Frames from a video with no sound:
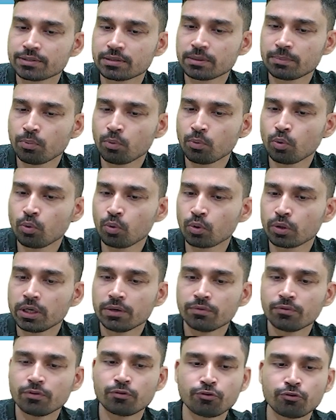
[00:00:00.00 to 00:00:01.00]
support
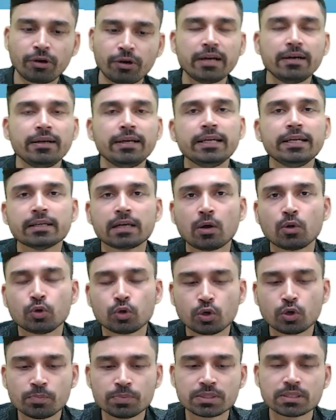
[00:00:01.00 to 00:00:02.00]
for friendly ground
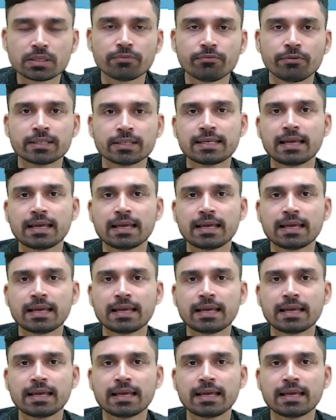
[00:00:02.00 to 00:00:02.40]
troops. For